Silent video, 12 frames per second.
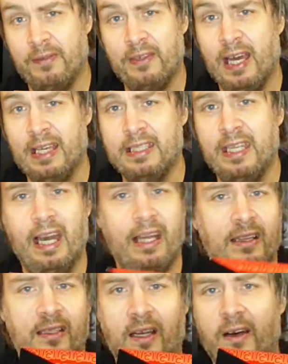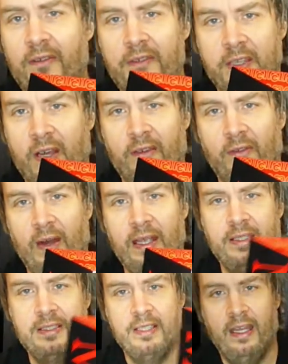I've got to say, I love Young
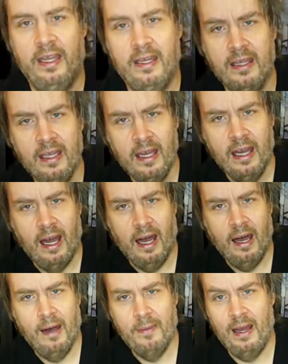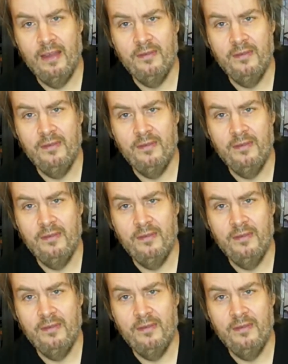Frankenstein. I've